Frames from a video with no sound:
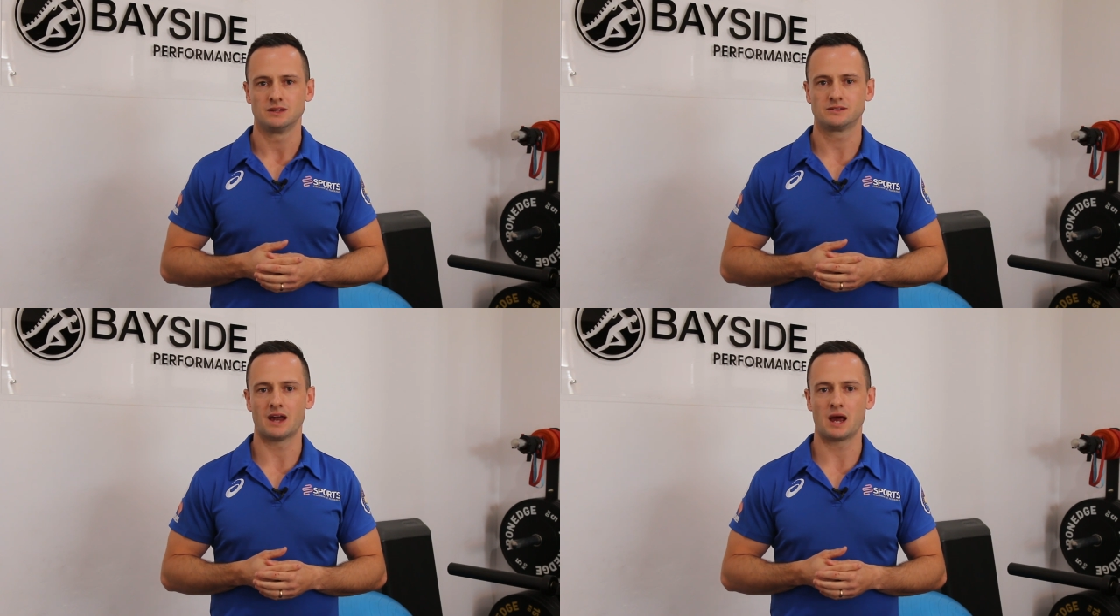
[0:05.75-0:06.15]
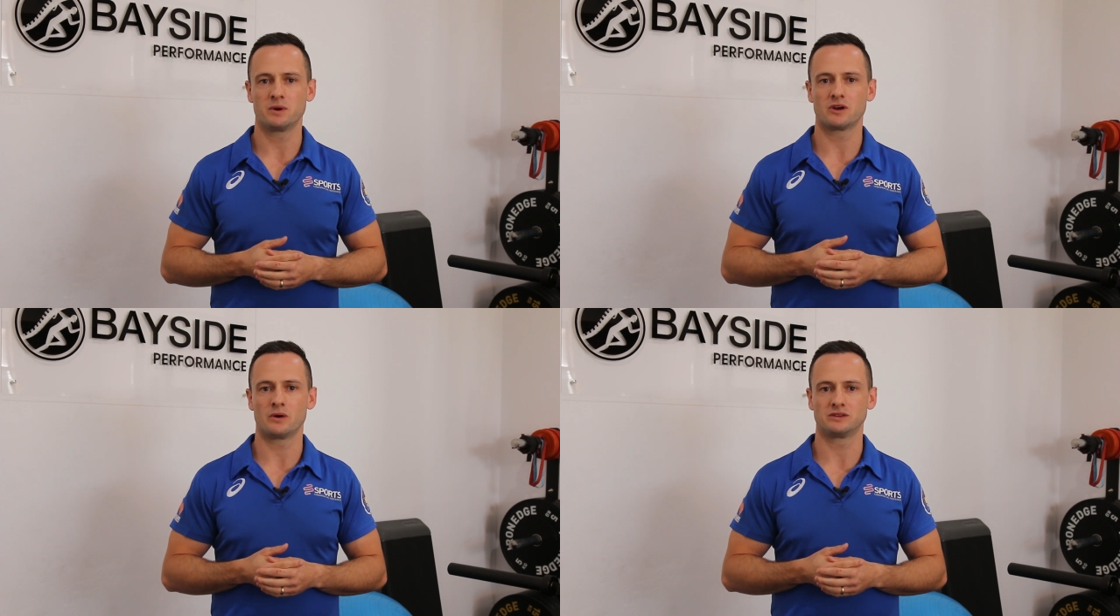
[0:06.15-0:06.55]
Today
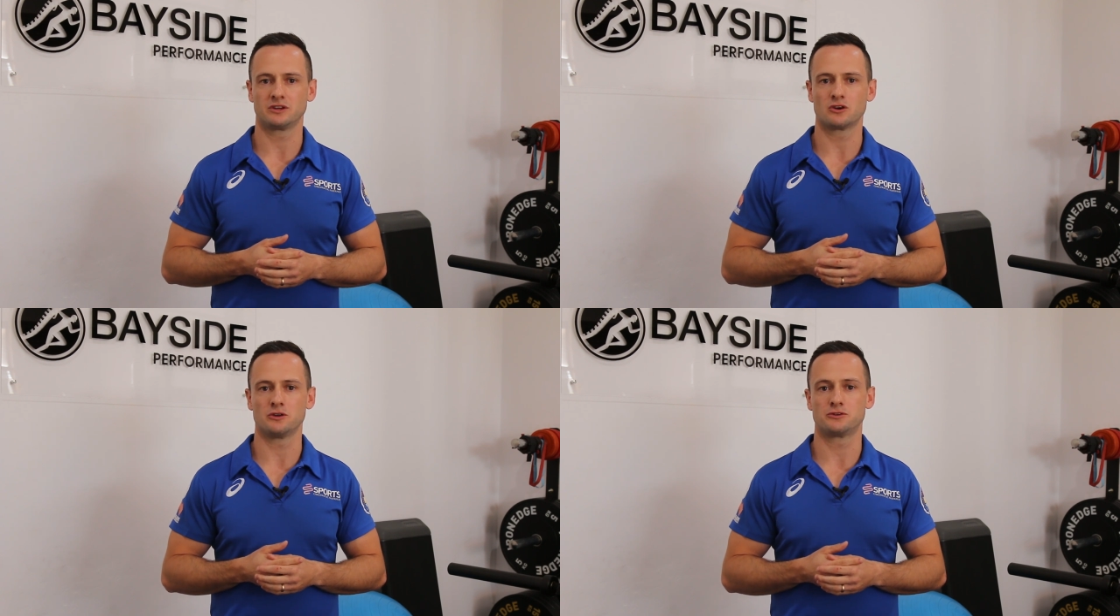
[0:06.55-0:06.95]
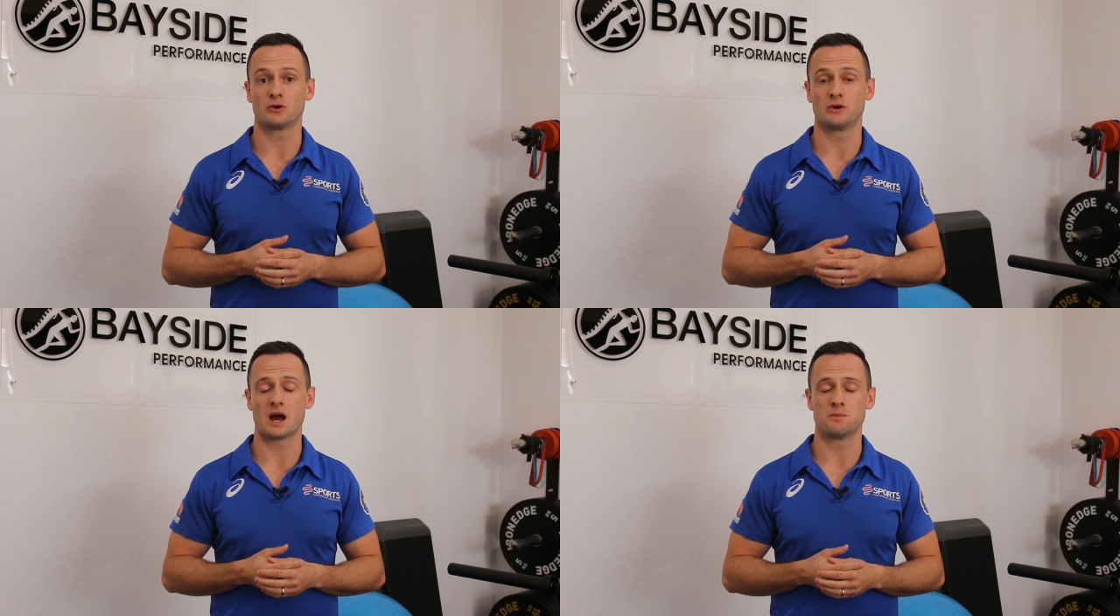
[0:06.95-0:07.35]
we're going to go
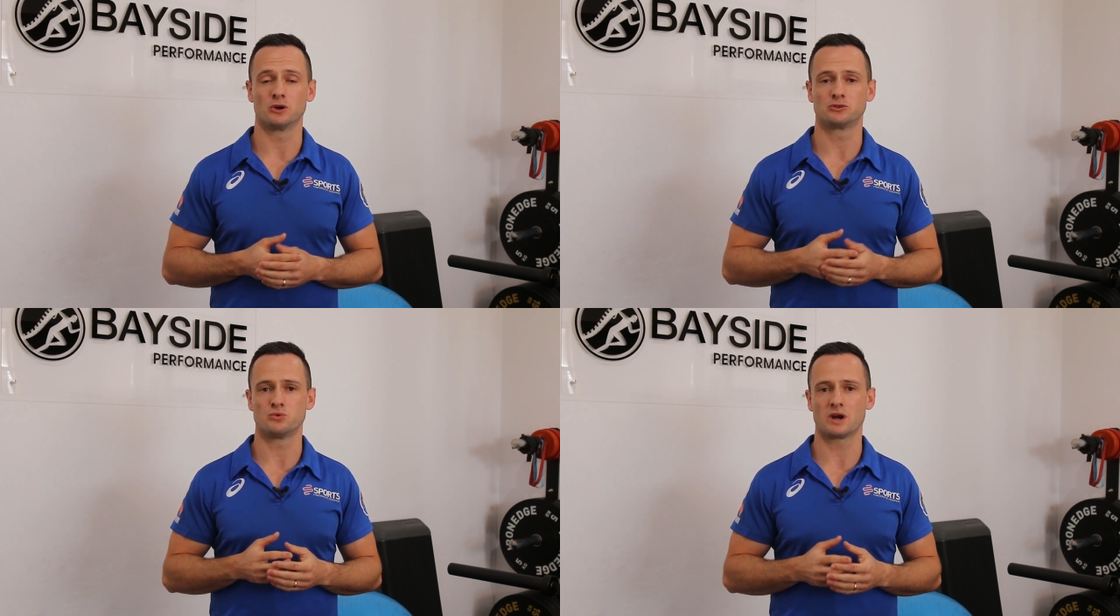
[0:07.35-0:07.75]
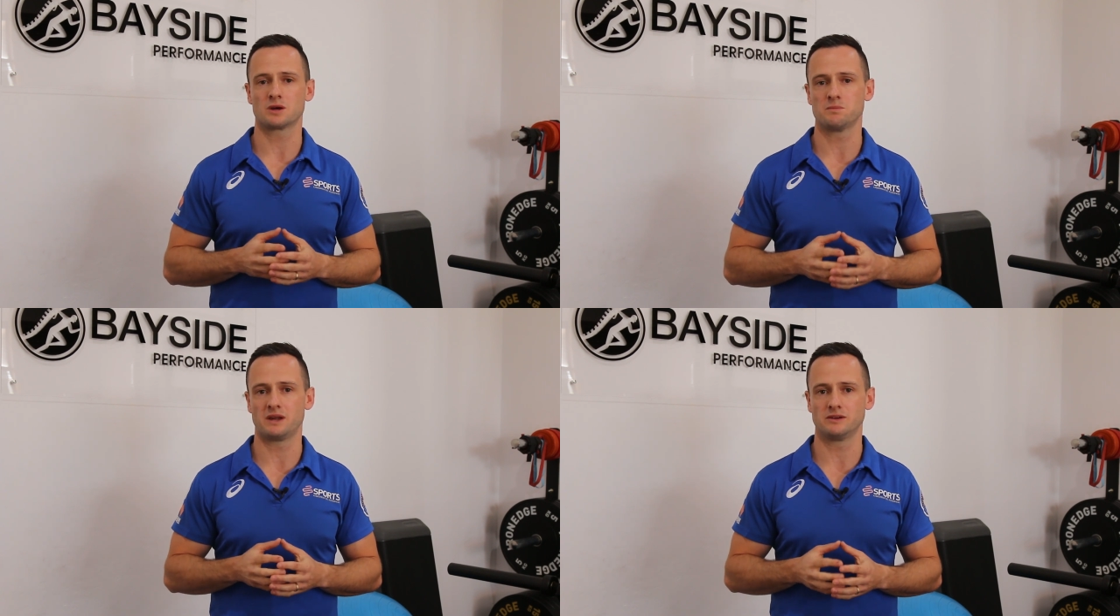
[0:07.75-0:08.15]
through our most
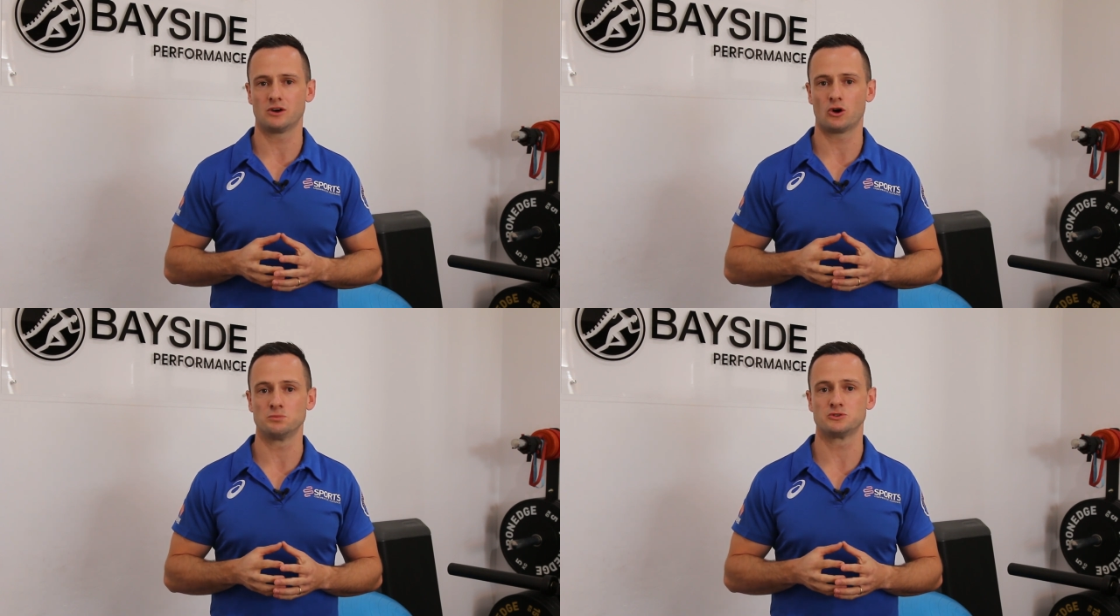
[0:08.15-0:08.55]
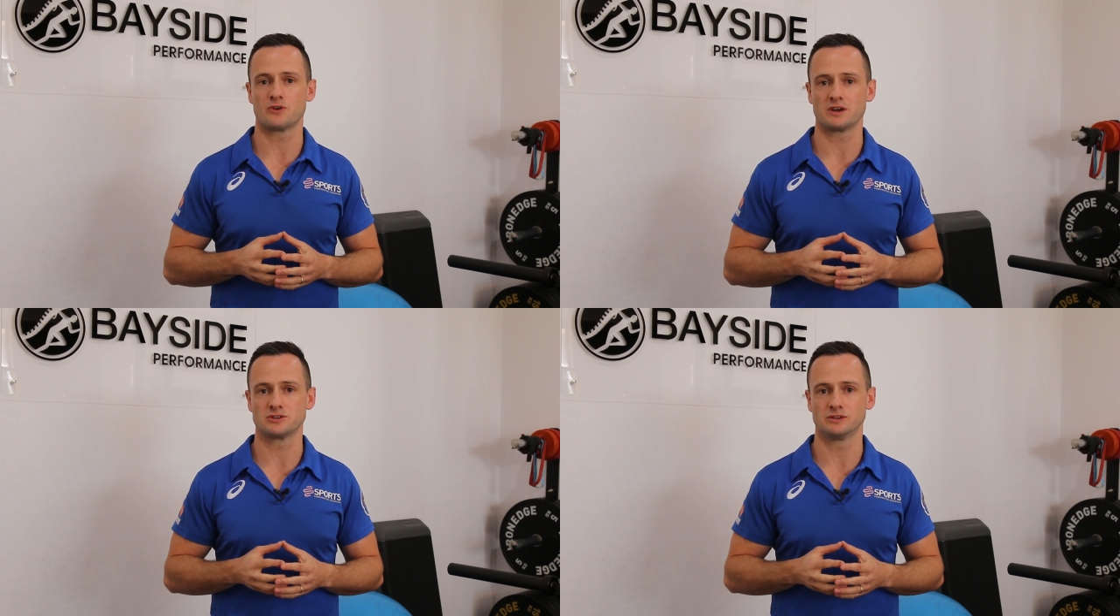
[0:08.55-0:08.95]
recommended home
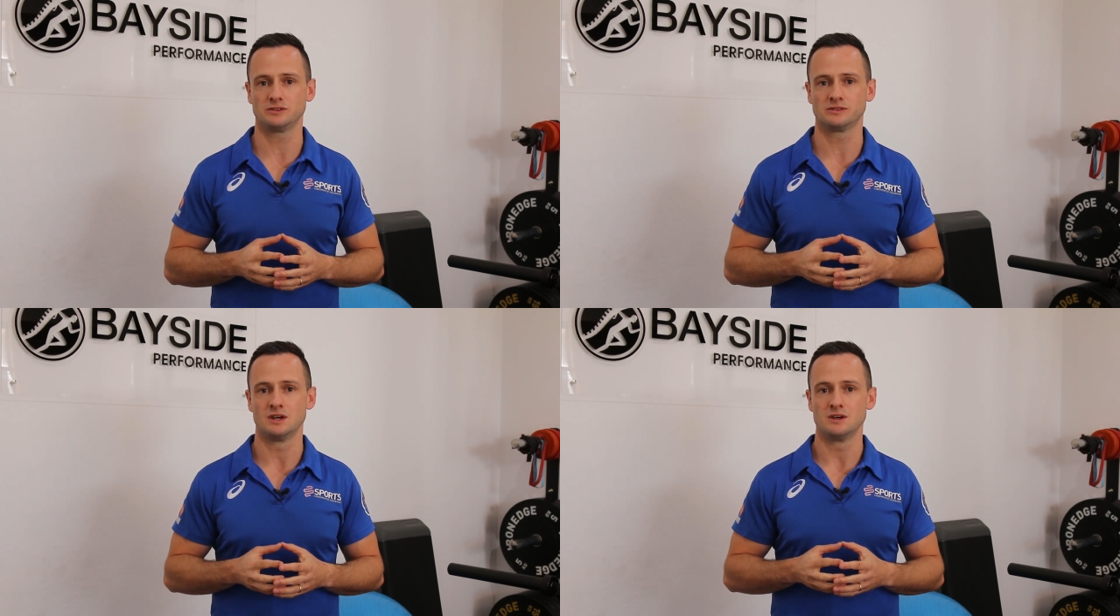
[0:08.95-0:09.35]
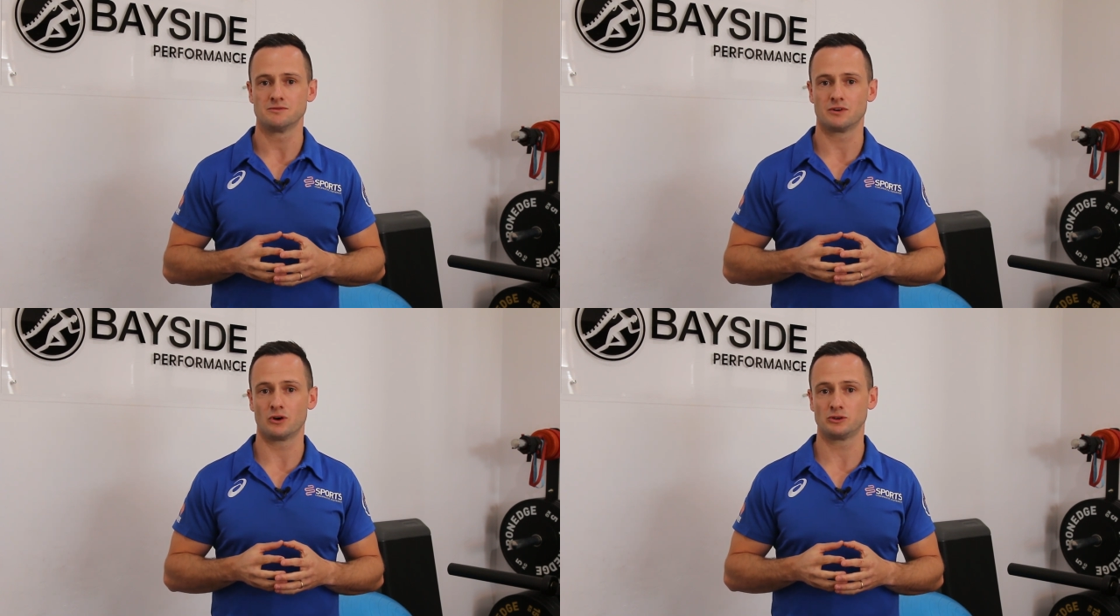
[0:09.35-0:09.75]
stretches
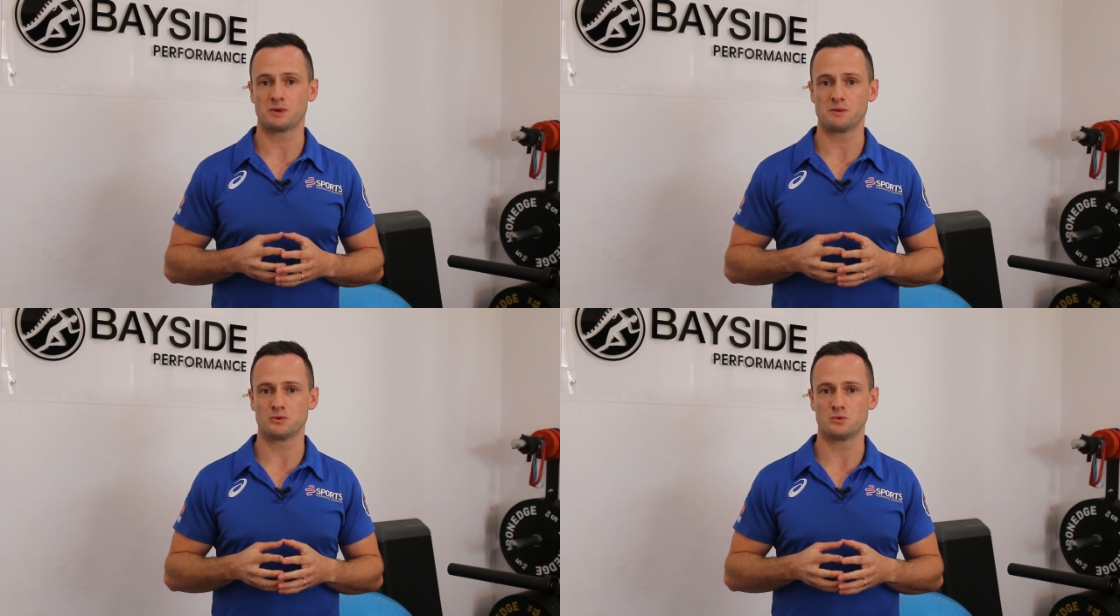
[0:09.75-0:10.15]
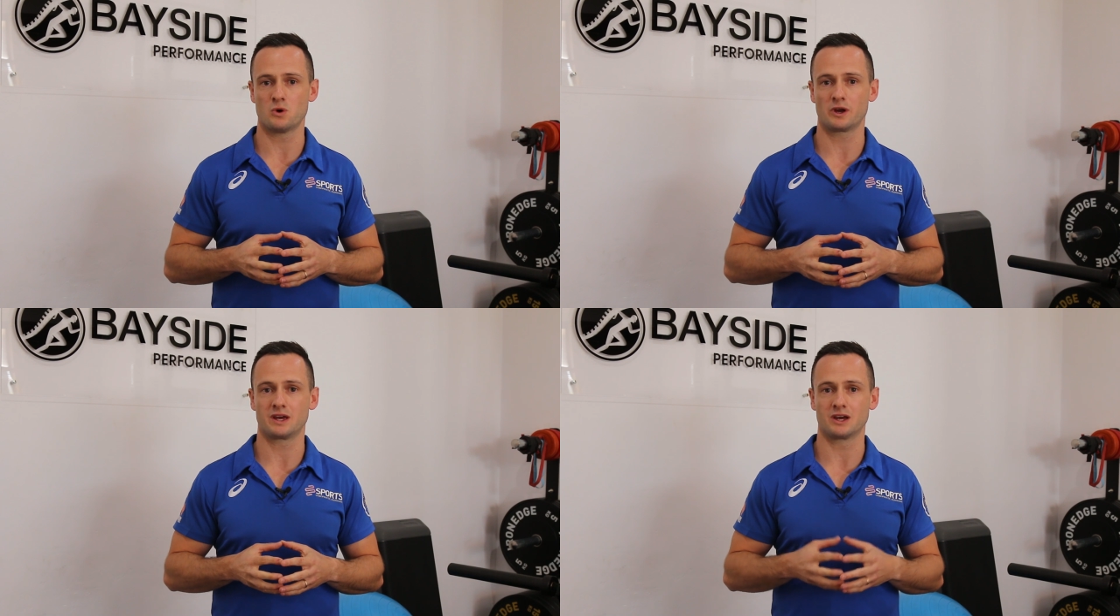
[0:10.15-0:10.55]
for those people
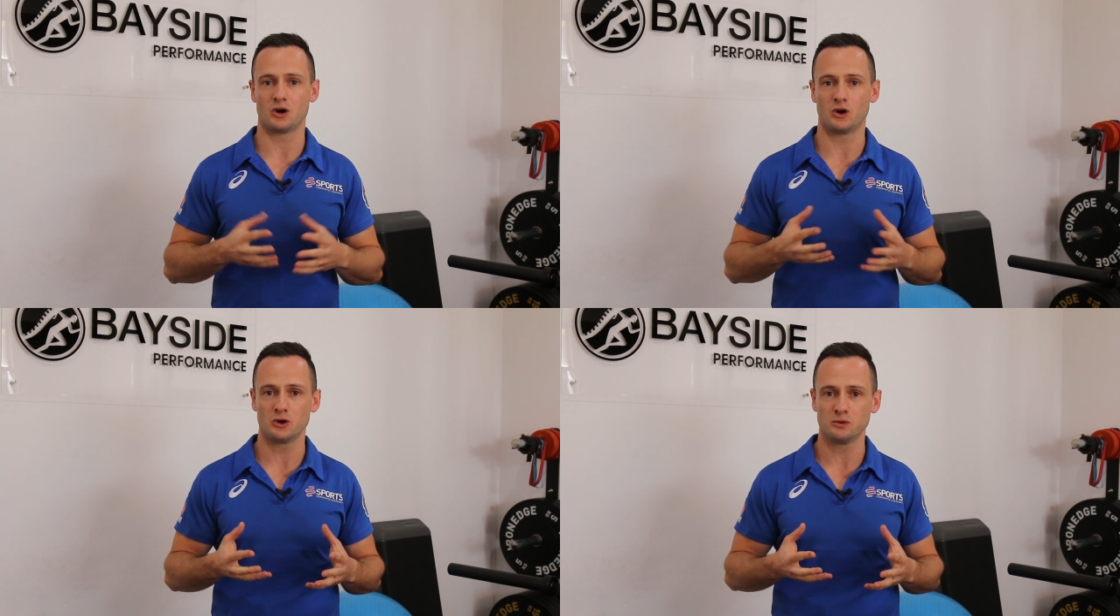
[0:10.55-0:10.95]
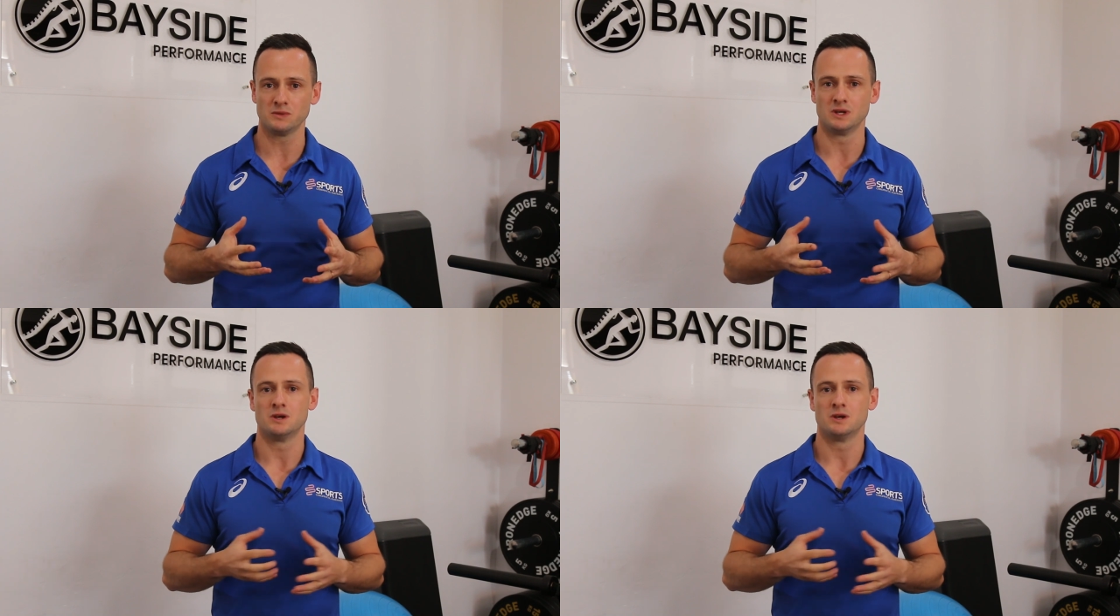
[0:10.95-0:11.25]
working at home